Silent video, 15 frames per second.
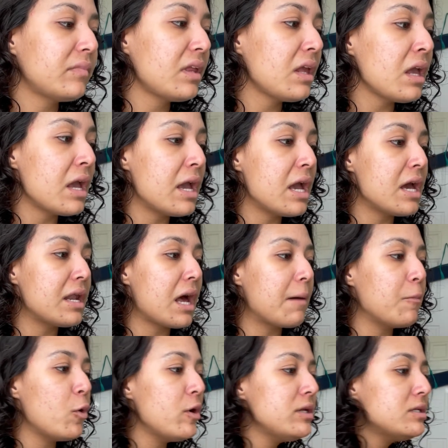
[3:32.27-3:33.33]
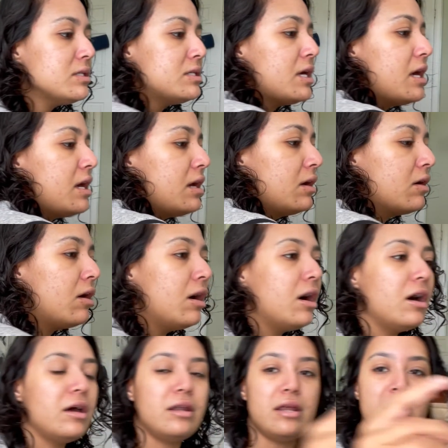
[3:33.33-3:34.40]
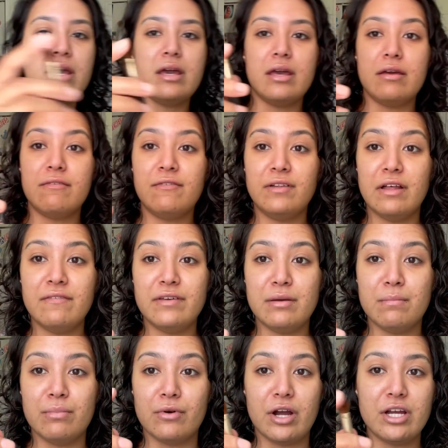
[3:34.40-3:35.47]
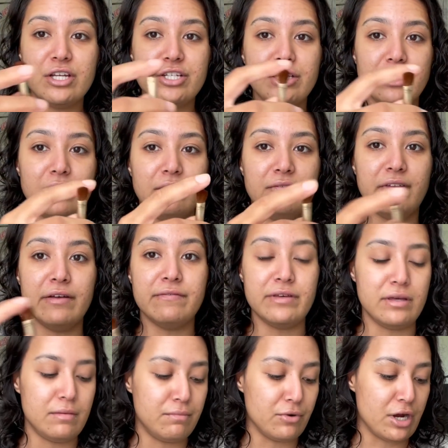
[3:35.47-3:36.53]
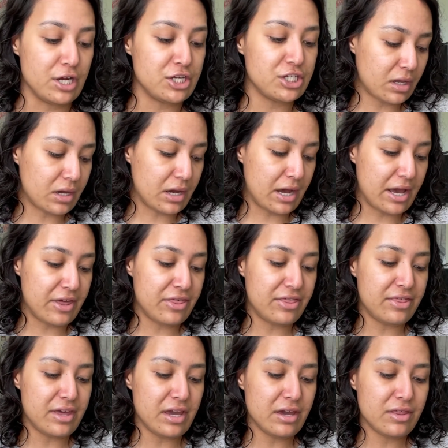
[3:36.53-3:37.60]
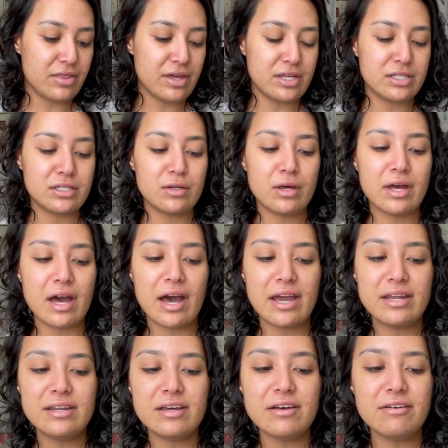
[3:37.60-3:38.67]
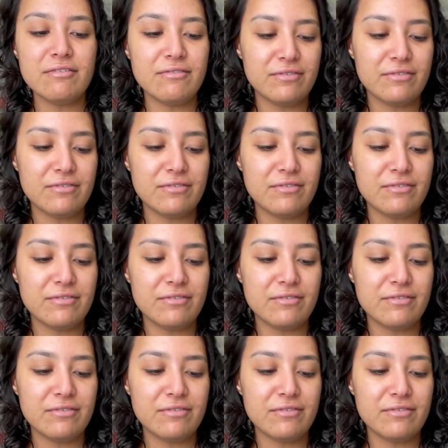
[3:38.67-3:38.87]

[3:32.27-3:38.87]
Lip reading: And I'm going to take on a fluffy brush, a little fluffy brush. I think this kind of,